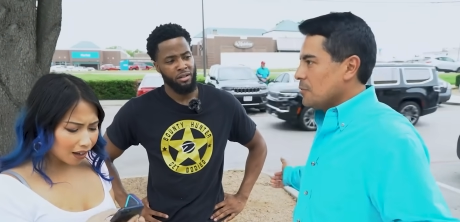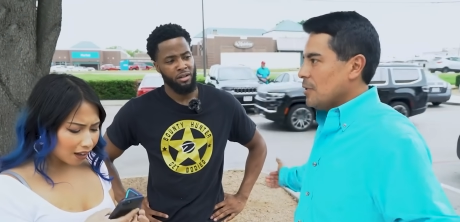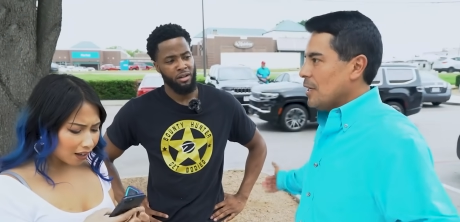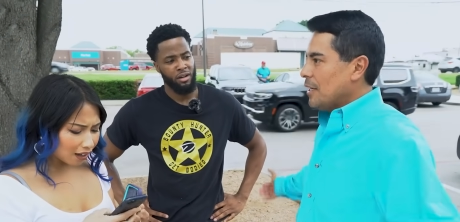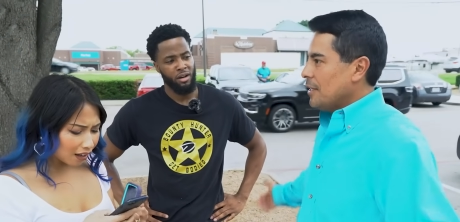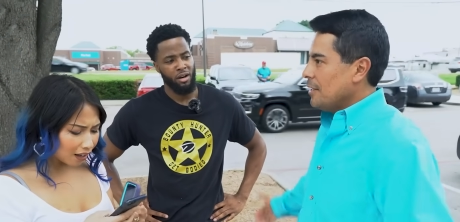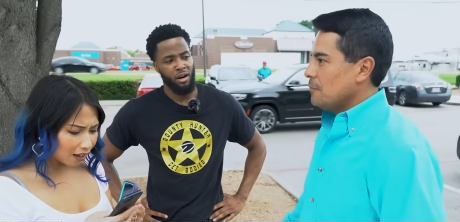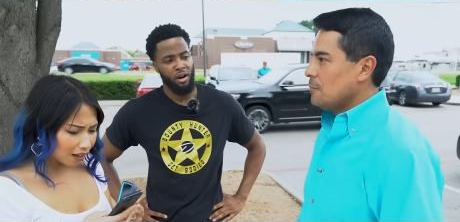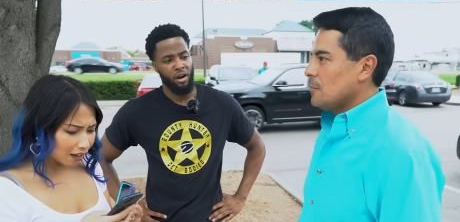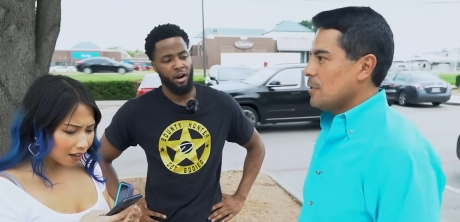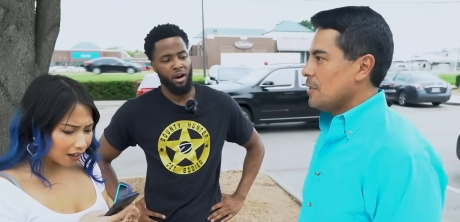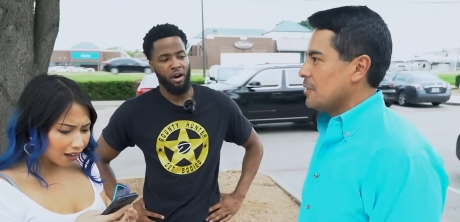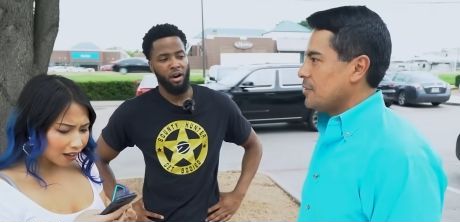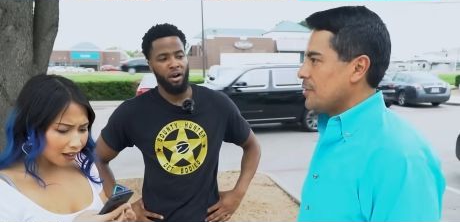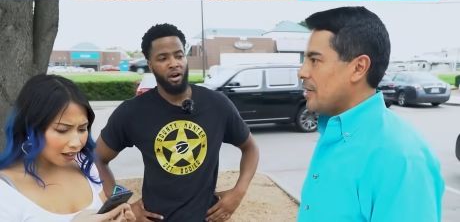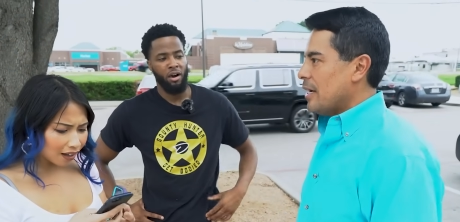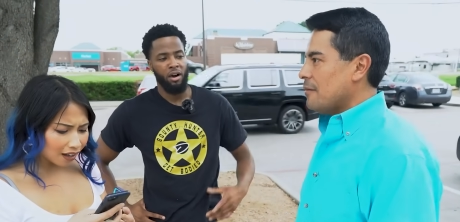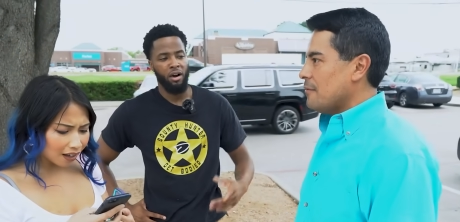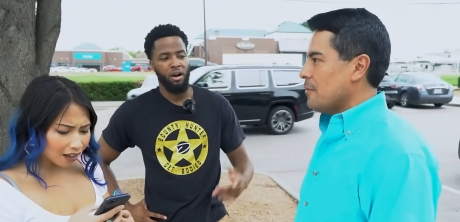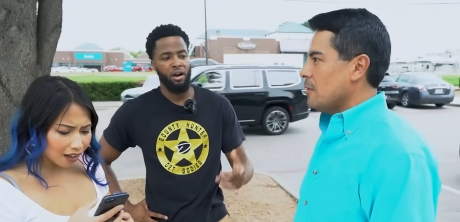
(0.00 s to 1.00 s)
Speaker 1: so I didn't want to
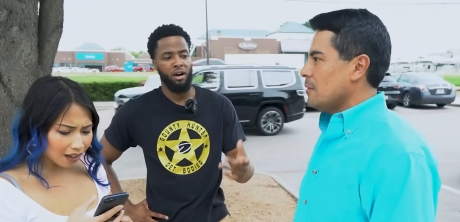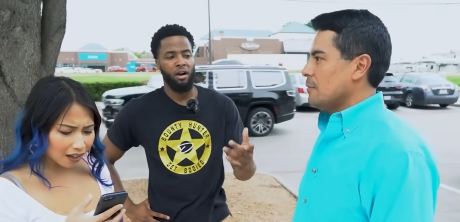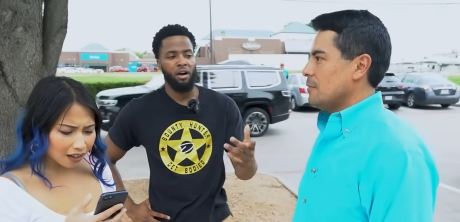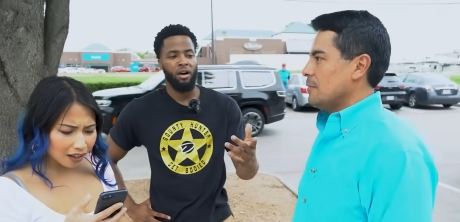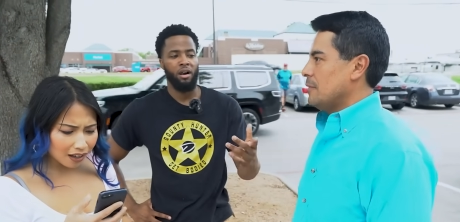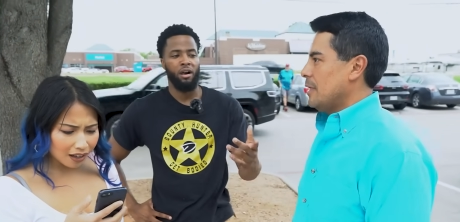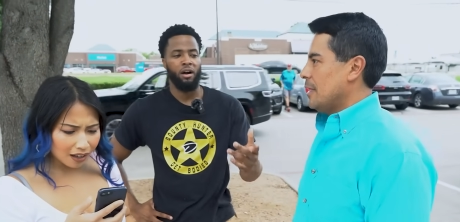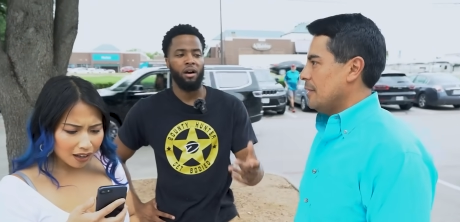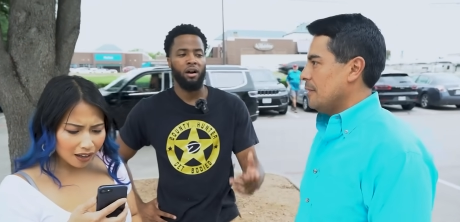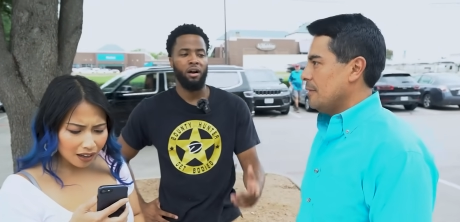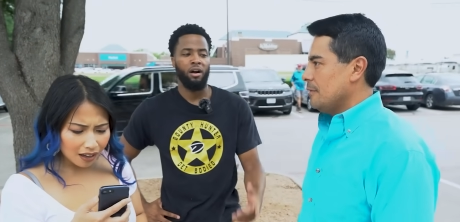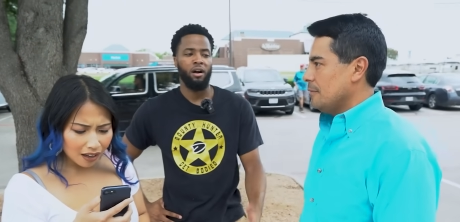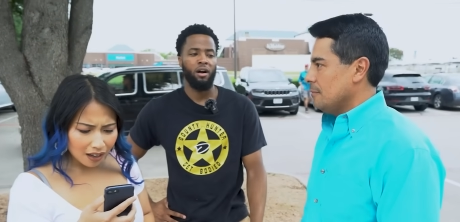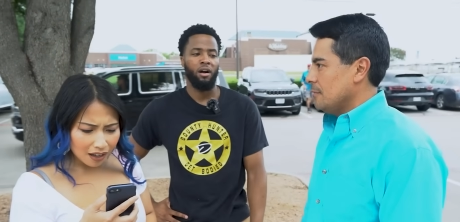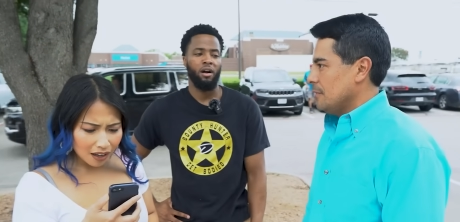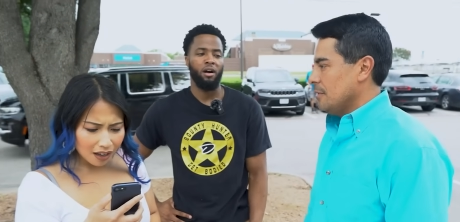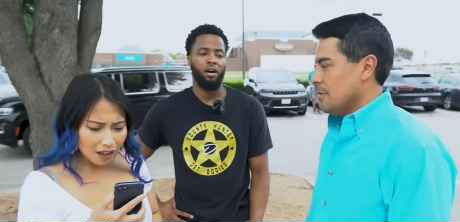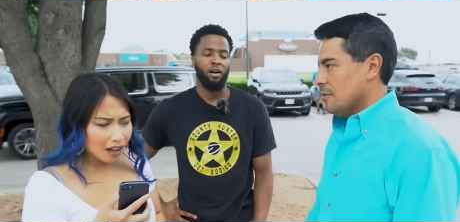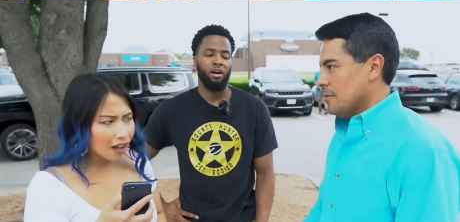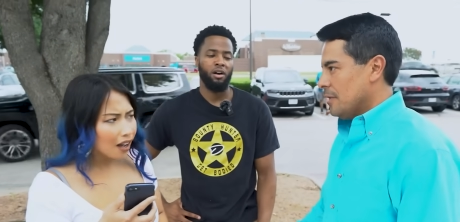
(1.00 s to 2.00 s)
drive home with that.
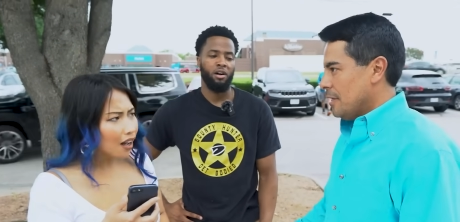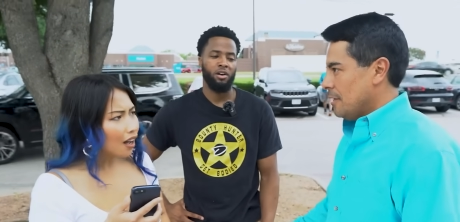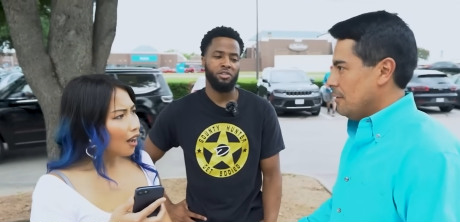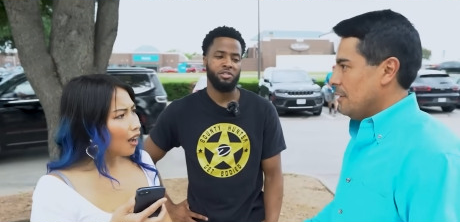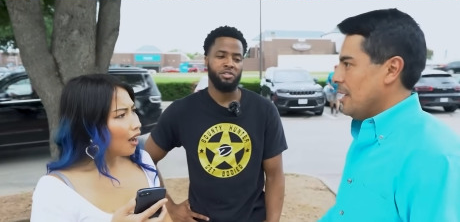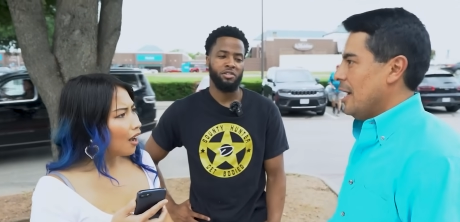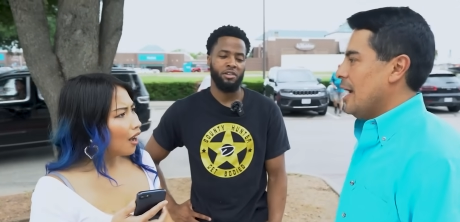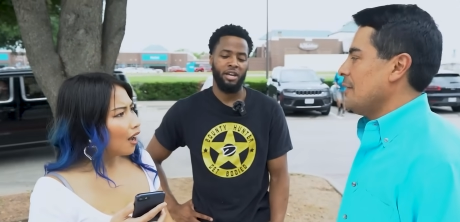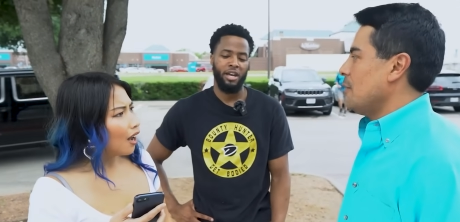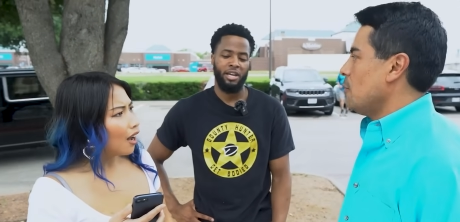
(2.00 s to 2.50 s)
Oh, so